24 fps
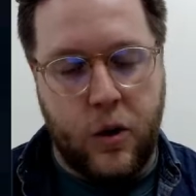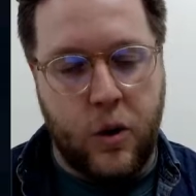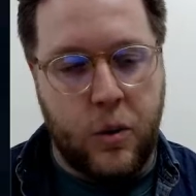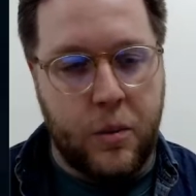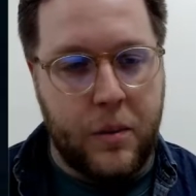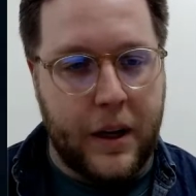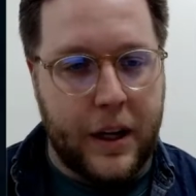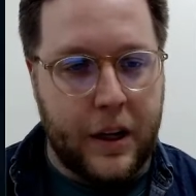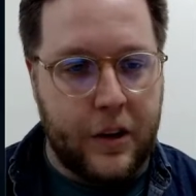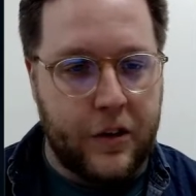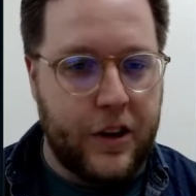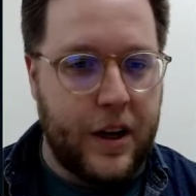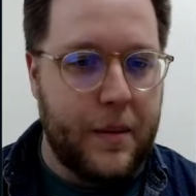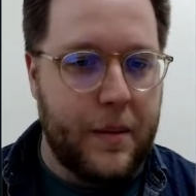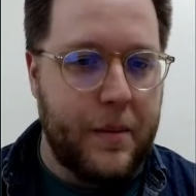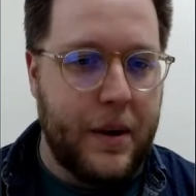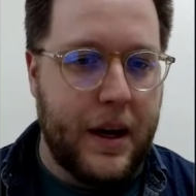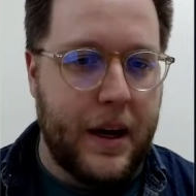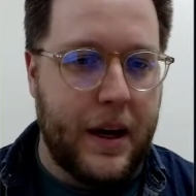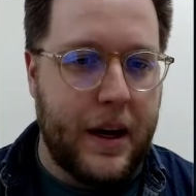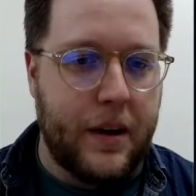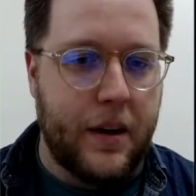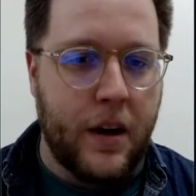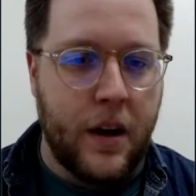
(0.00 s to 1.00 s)
foam like
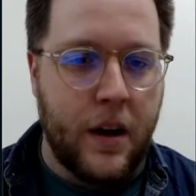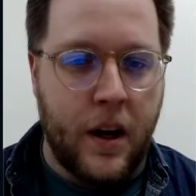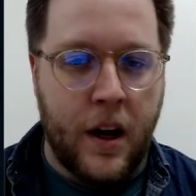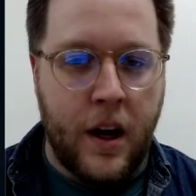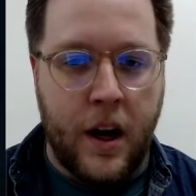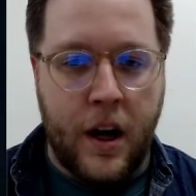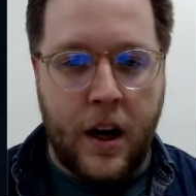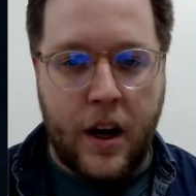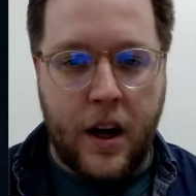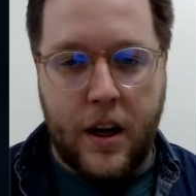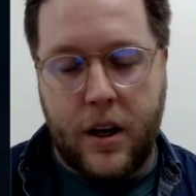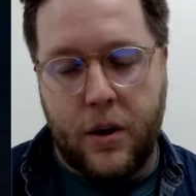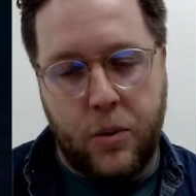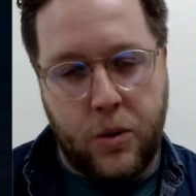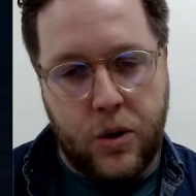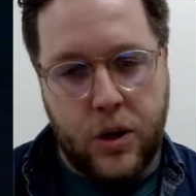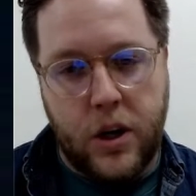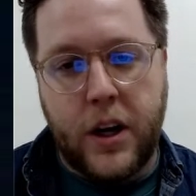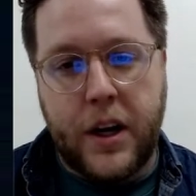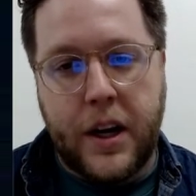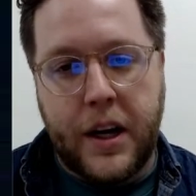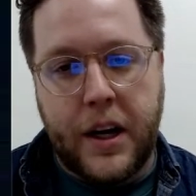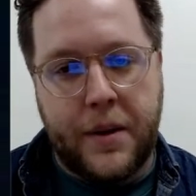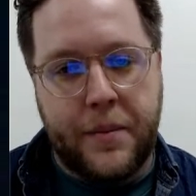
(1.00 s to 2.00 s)
champagne. We're
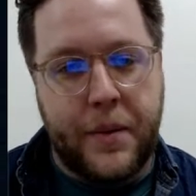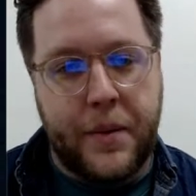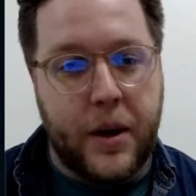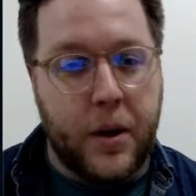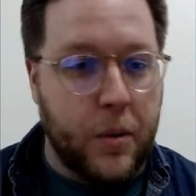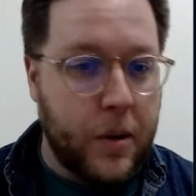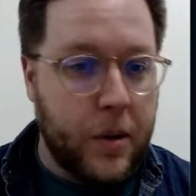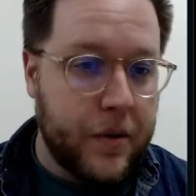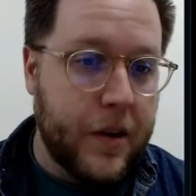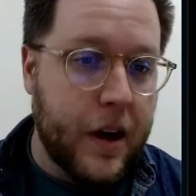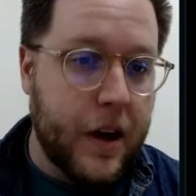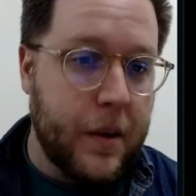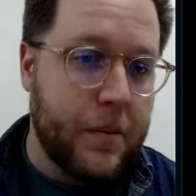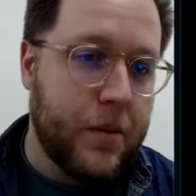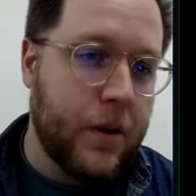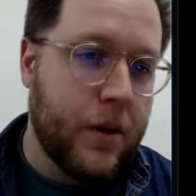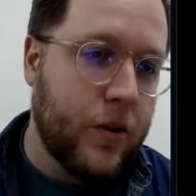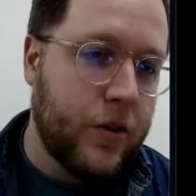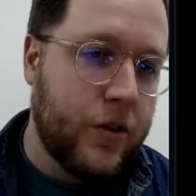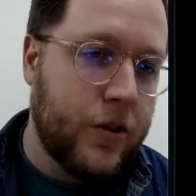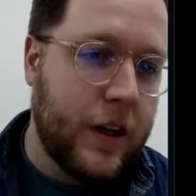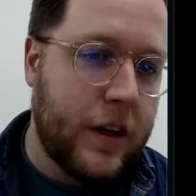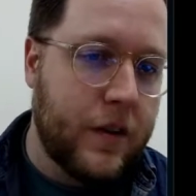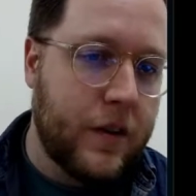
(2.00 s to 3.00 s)
lucky in beer, we've got
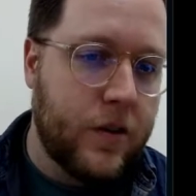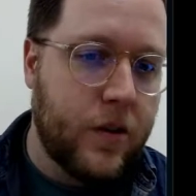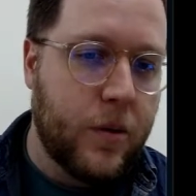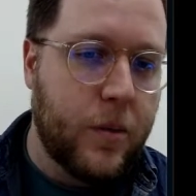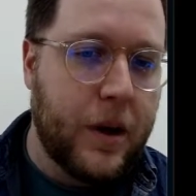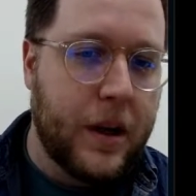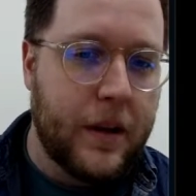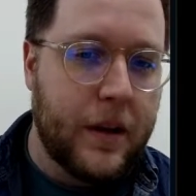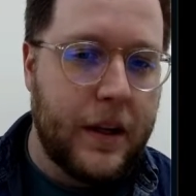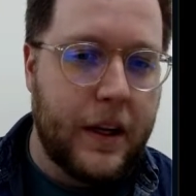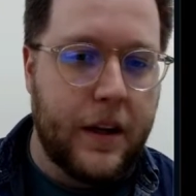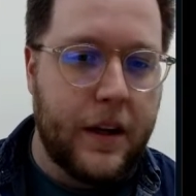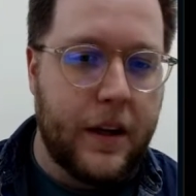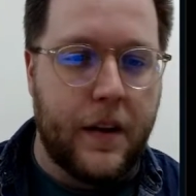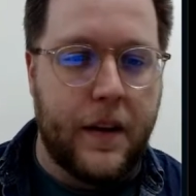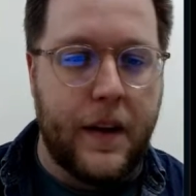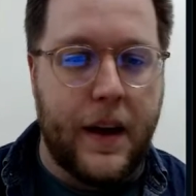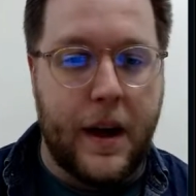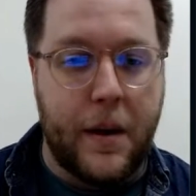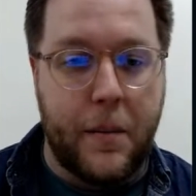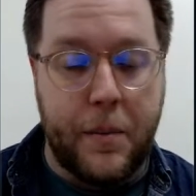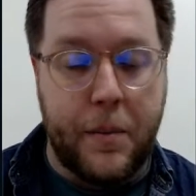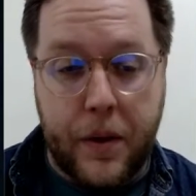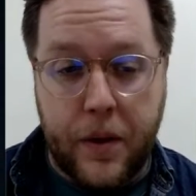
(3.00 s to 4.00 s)
protein, so we can lean on
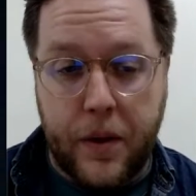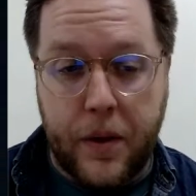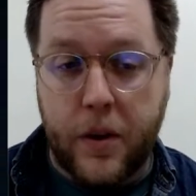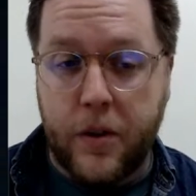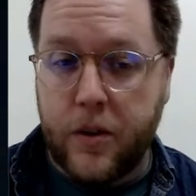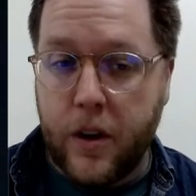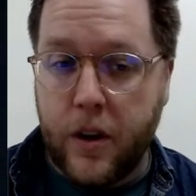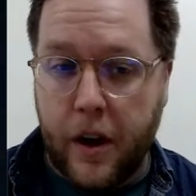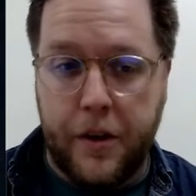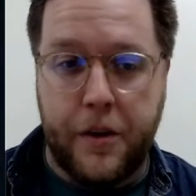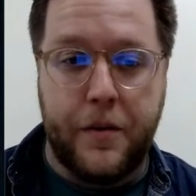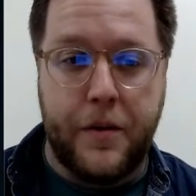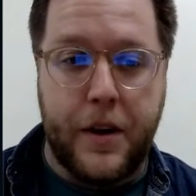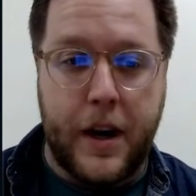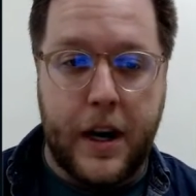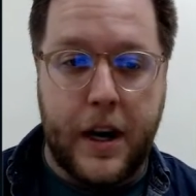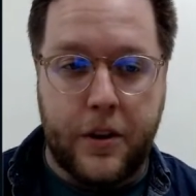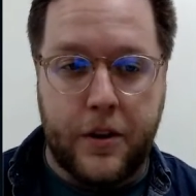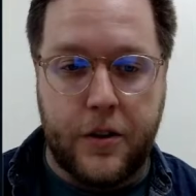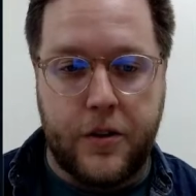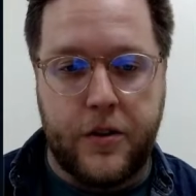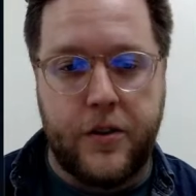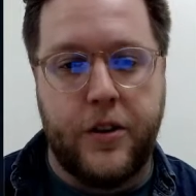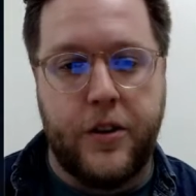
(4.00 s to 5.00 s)
that. But there's other
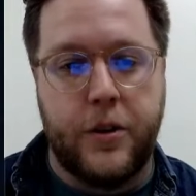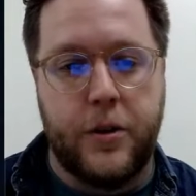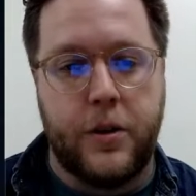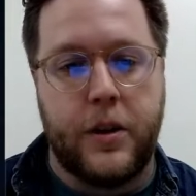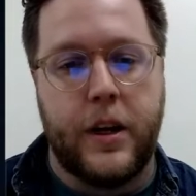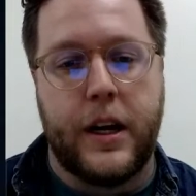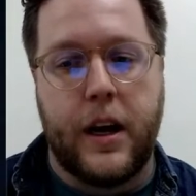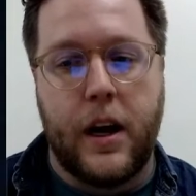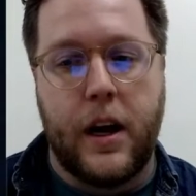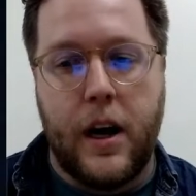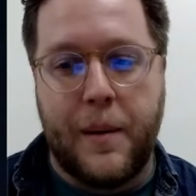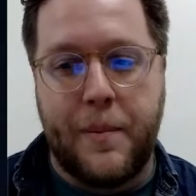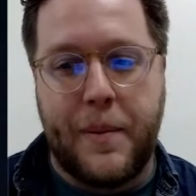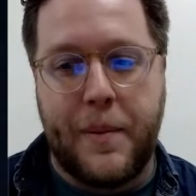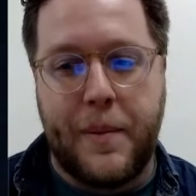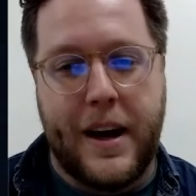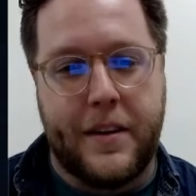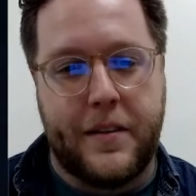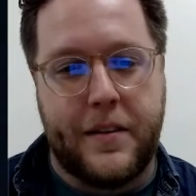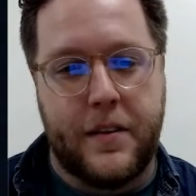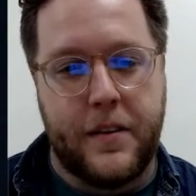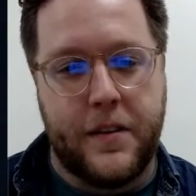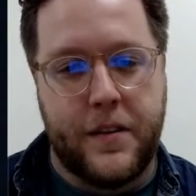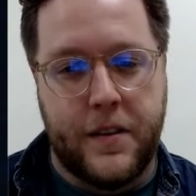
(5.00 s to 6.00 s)
factors too, like hop
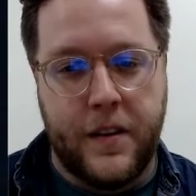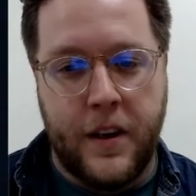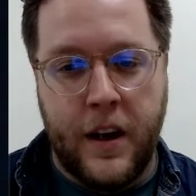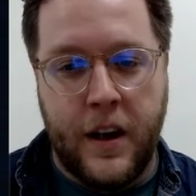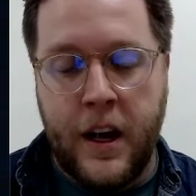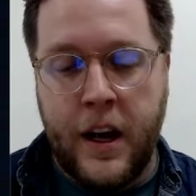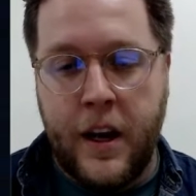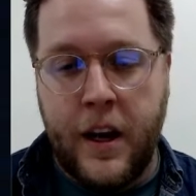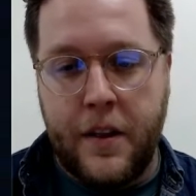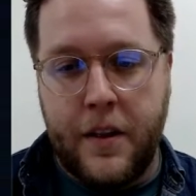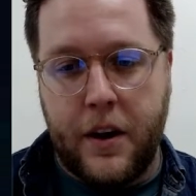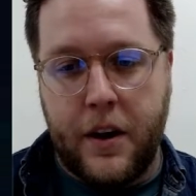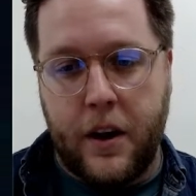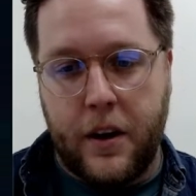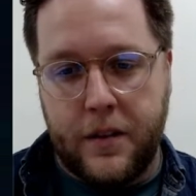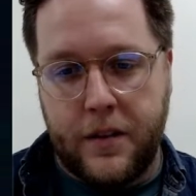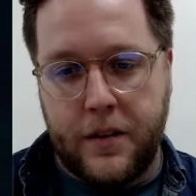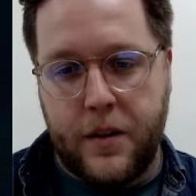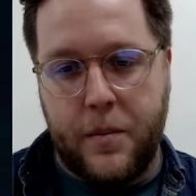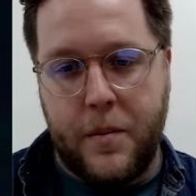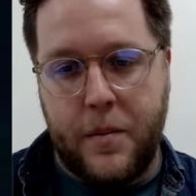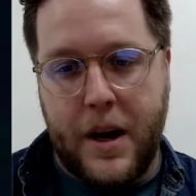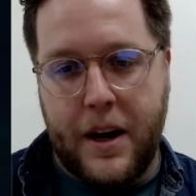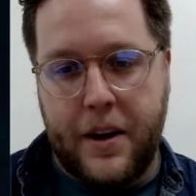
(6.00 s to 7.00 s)
acids, that
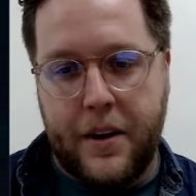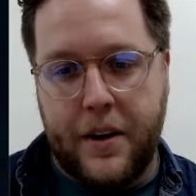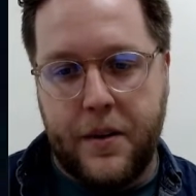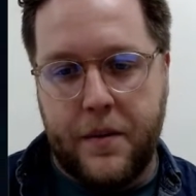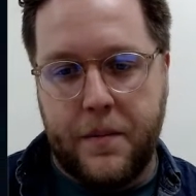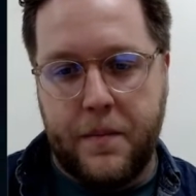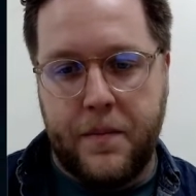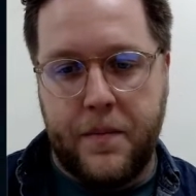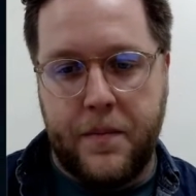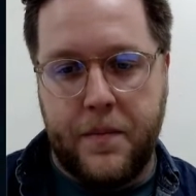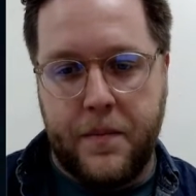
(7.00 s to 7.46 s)
also matter.